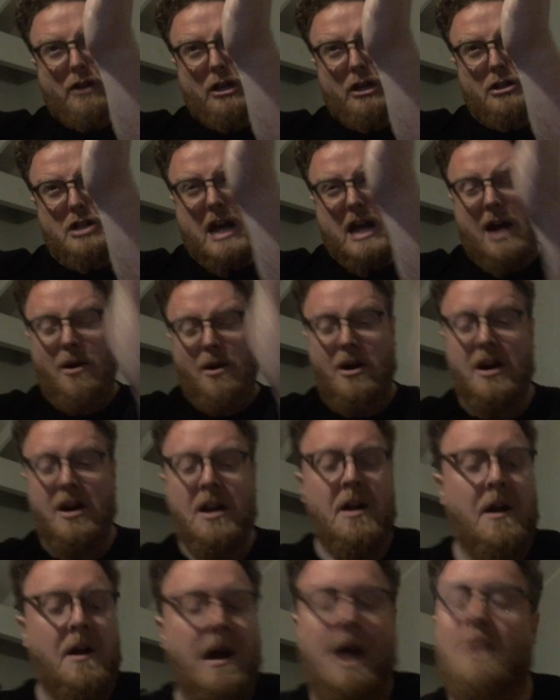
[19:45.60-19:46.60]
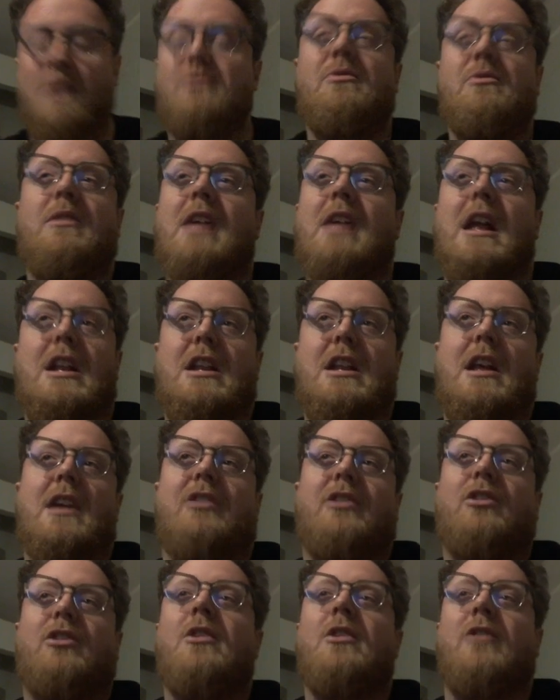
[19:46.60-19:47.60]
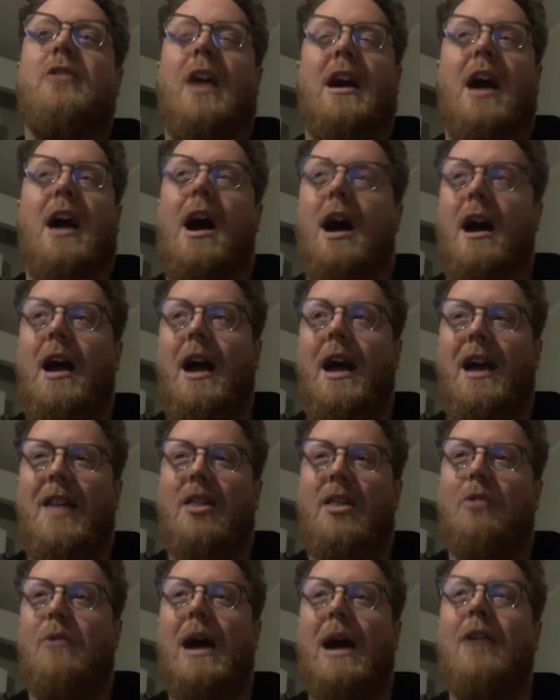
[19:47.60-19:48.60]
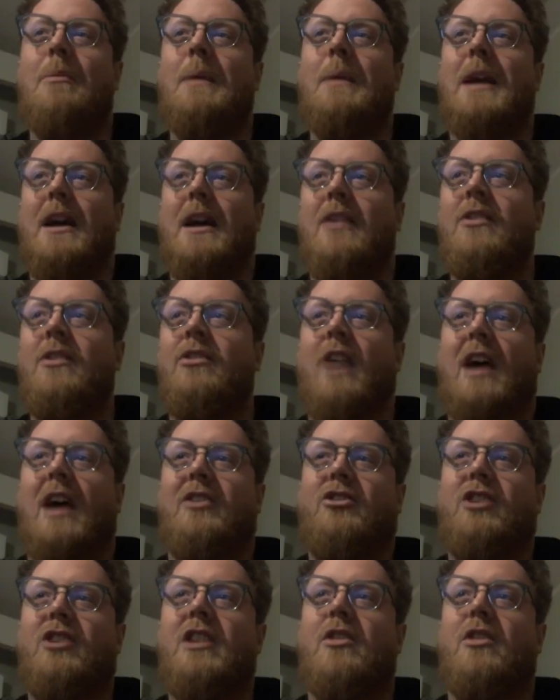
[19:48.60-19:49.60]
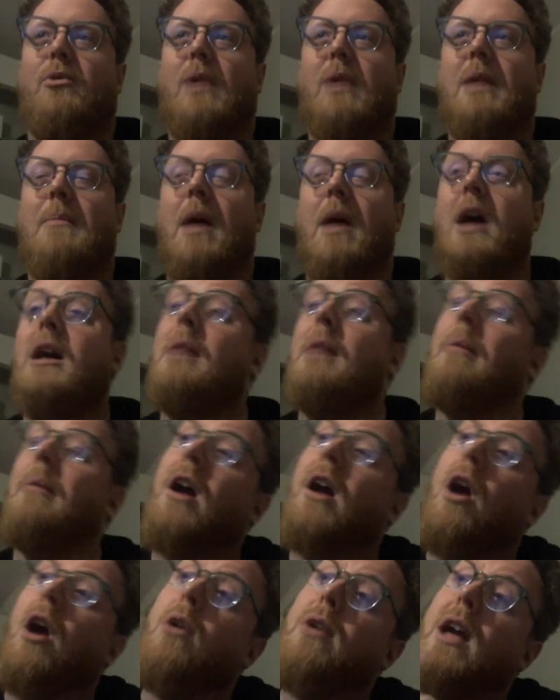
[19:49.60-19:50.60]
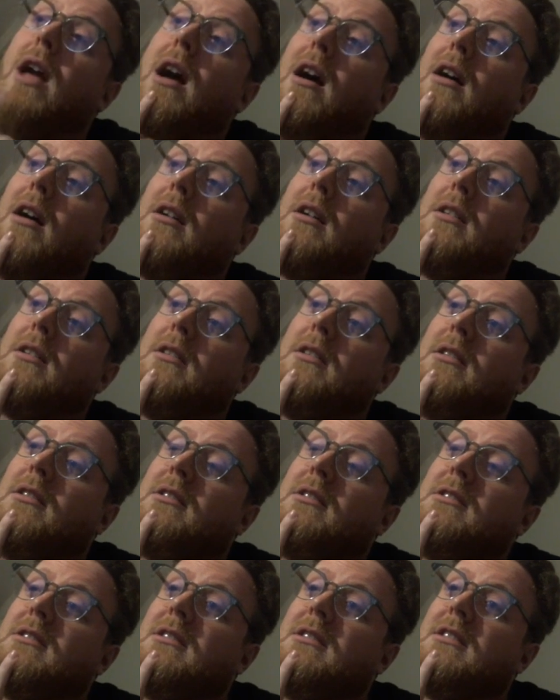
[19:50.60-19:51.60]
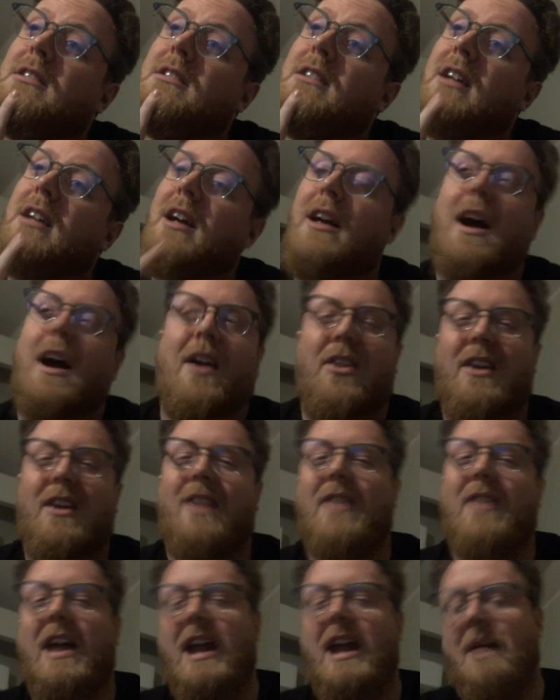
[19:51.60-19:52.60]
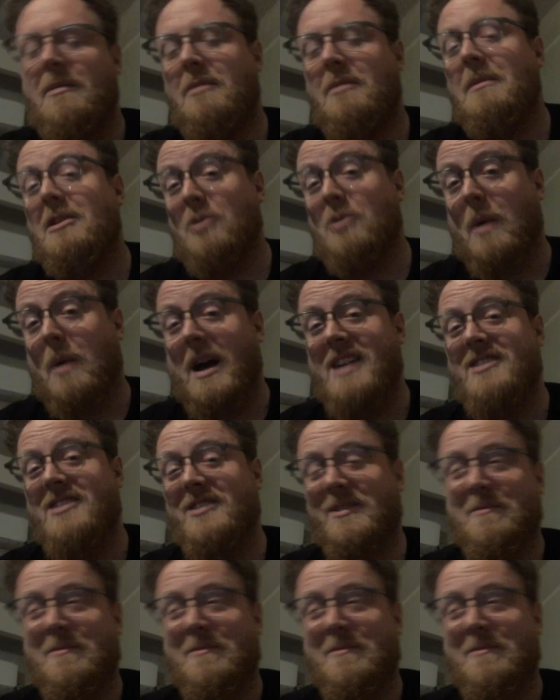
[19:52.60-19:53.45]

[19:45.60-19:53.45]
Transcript: the tower. As soon as the round begins, I see the red mark, and I'm like, oh, yeah. I think that happened to me twice.